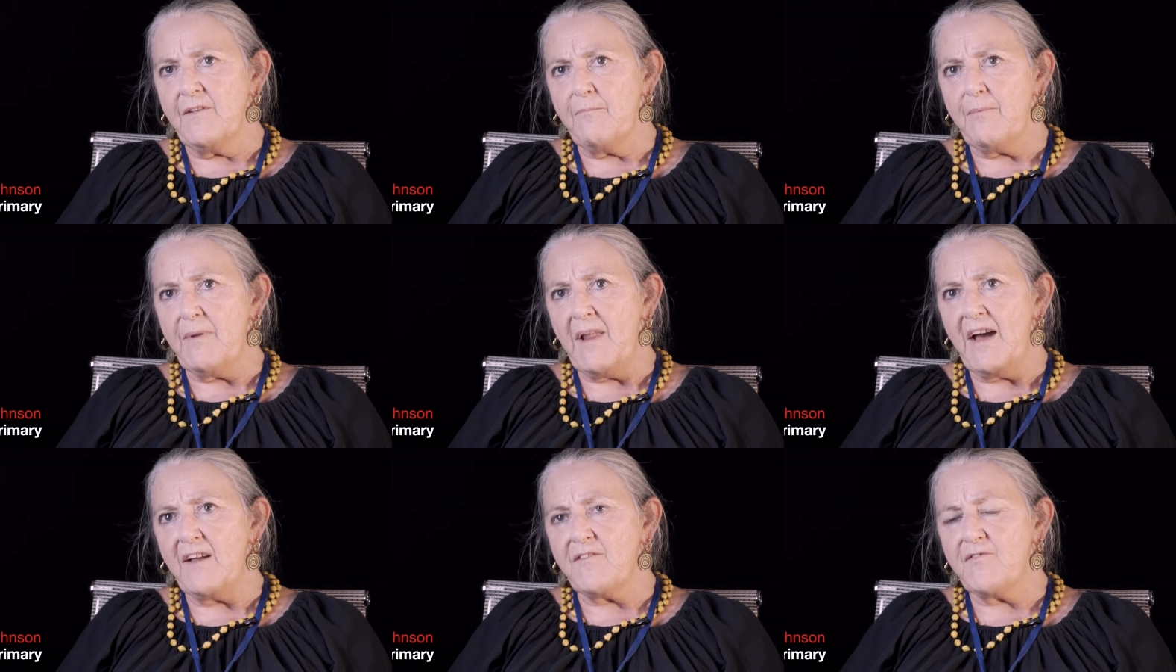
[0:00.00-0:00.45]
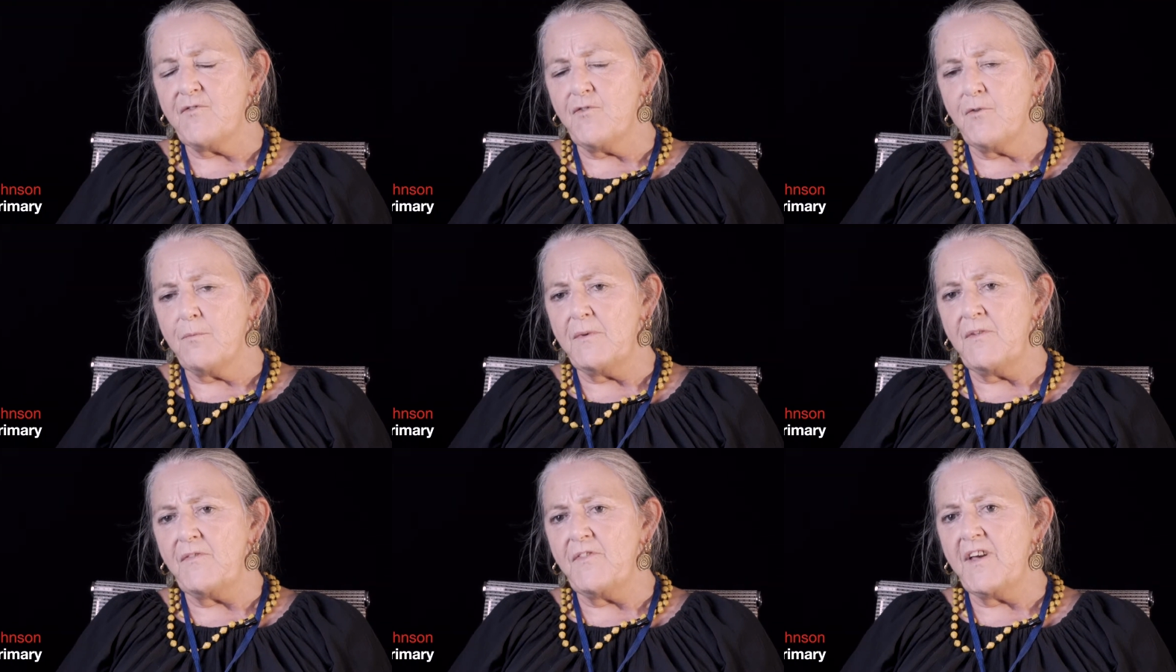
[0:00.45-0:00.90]

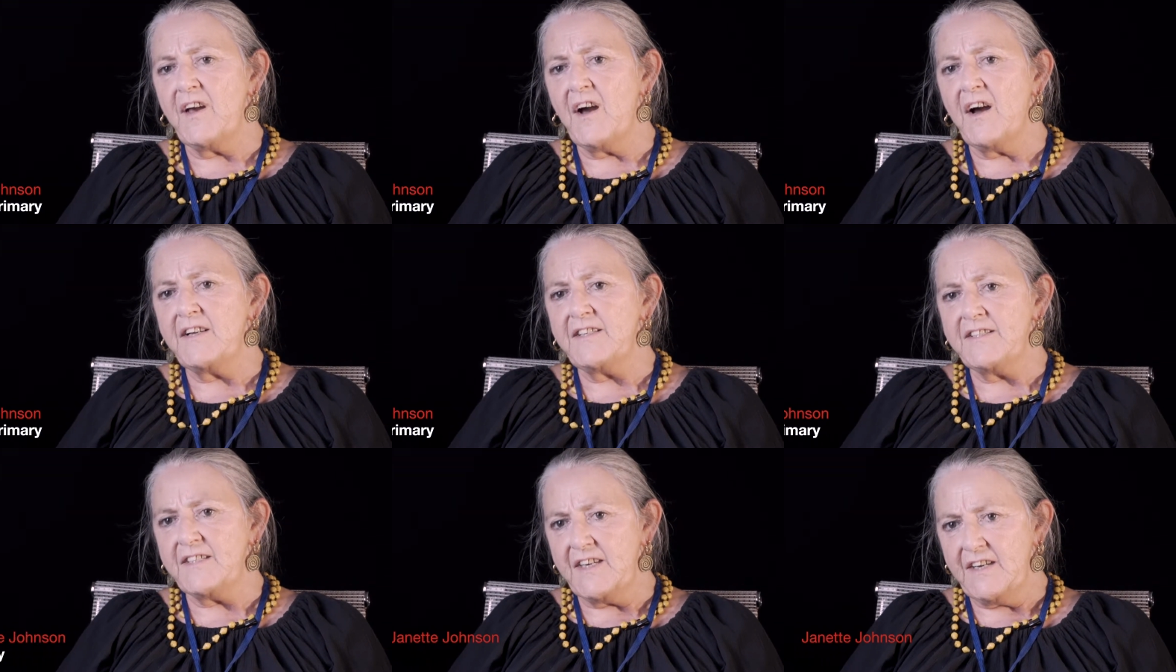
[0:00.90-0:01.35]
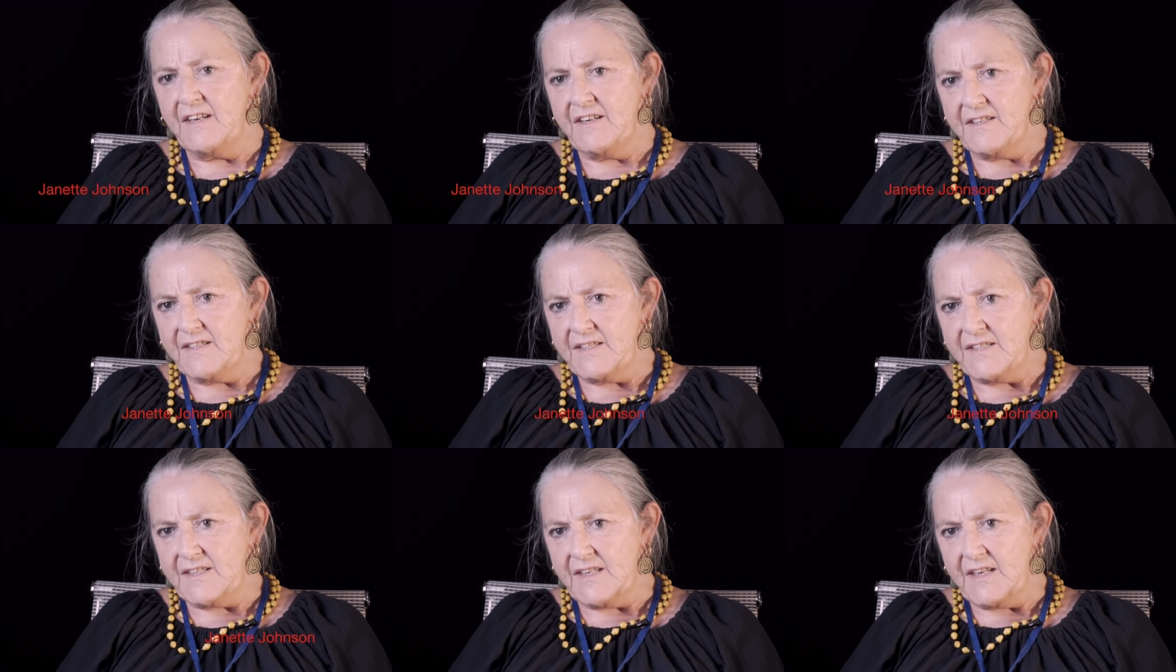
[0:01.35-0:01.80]
platform and the
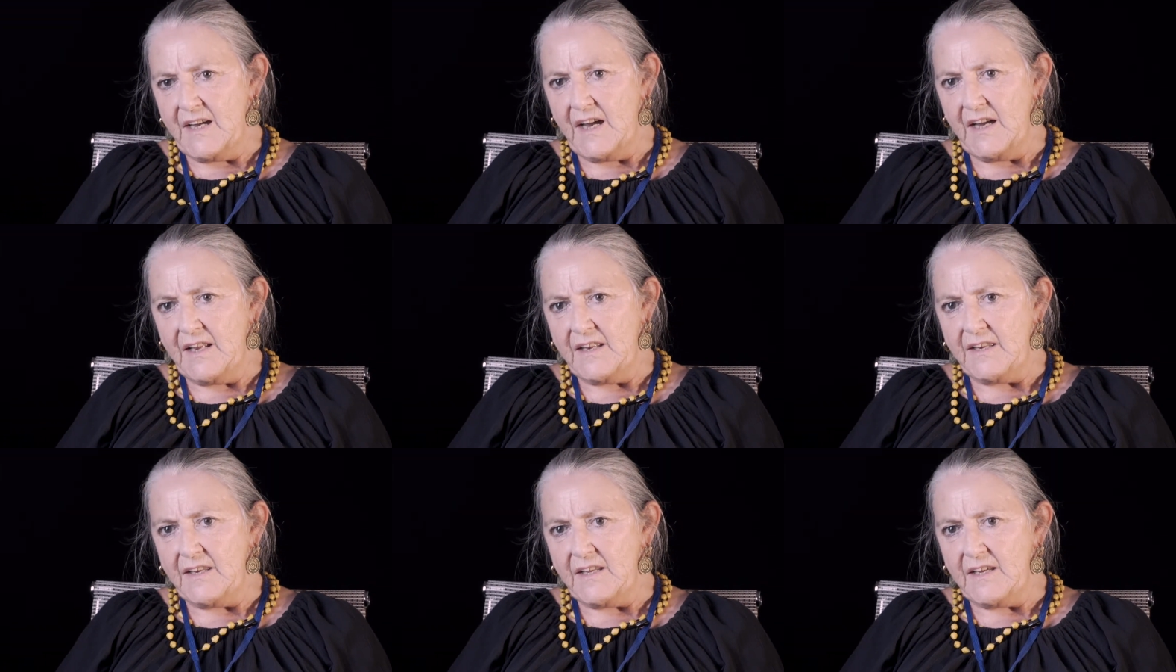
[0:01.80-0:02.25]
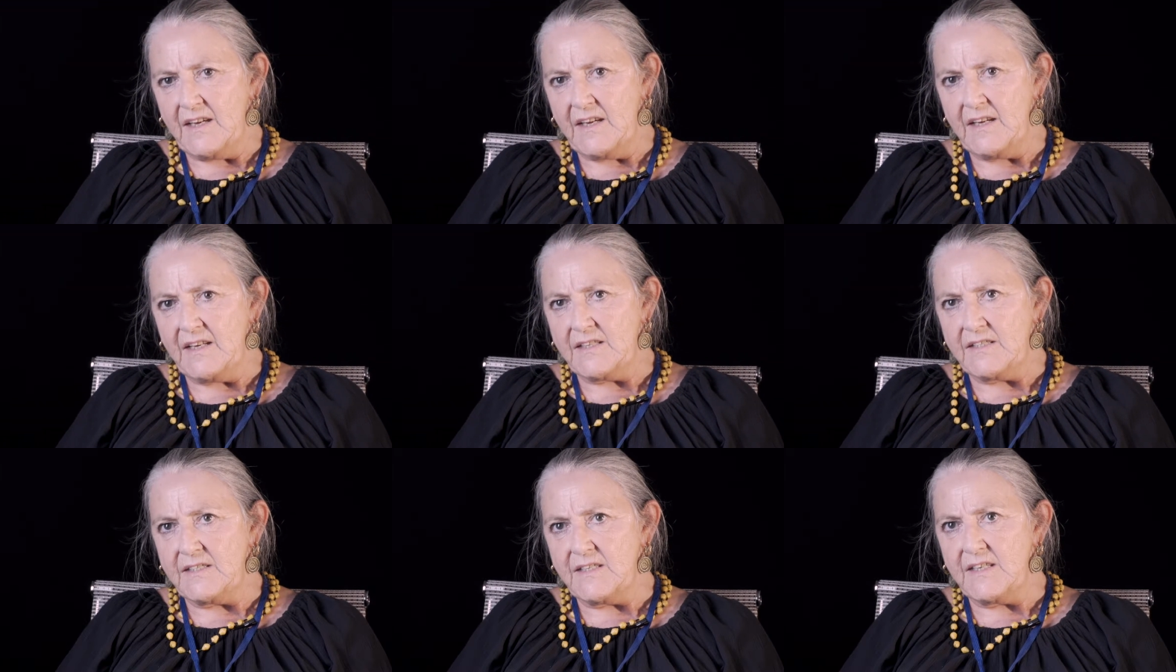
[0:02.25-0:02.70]
ideas, and
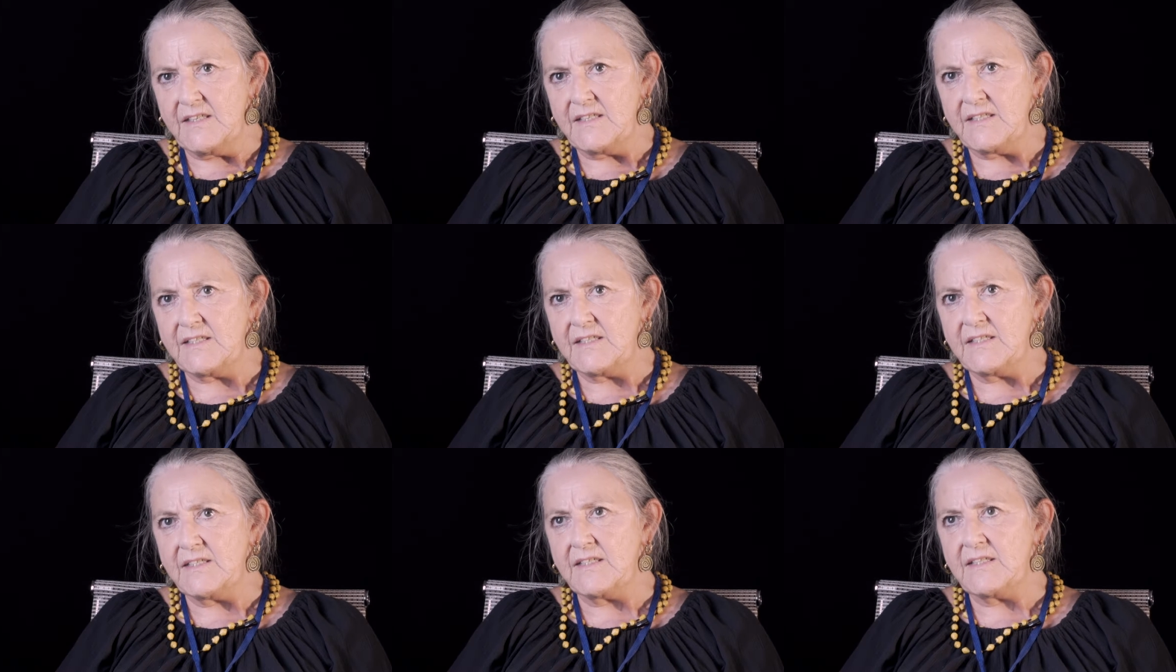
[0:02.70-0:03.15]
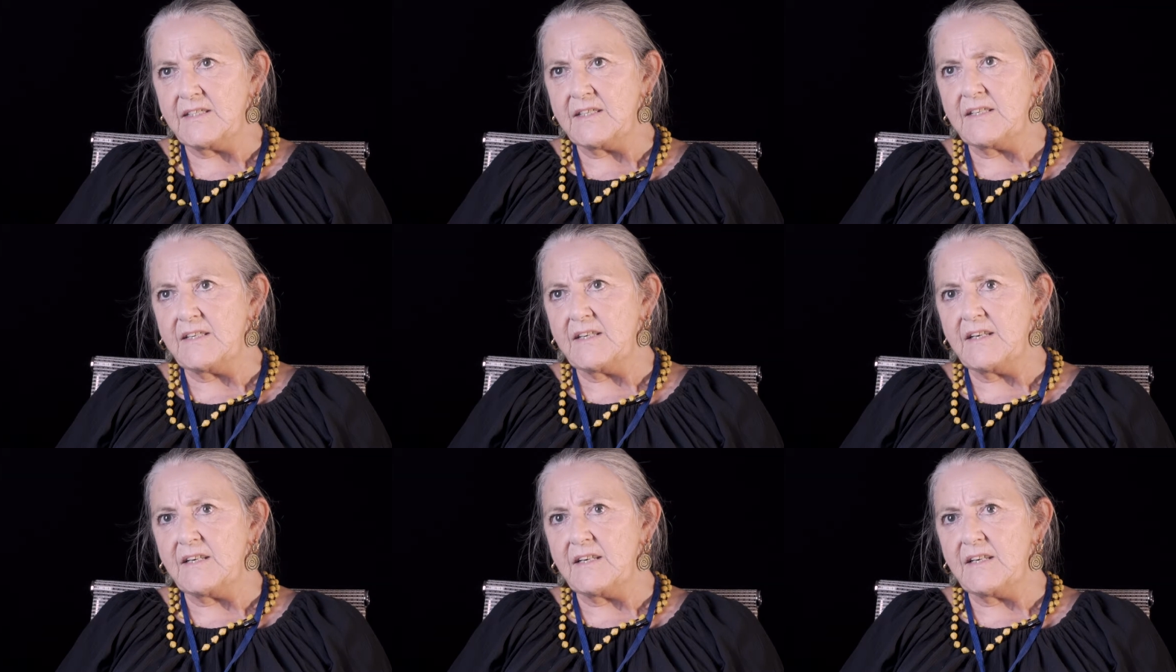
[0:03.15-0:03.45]
it is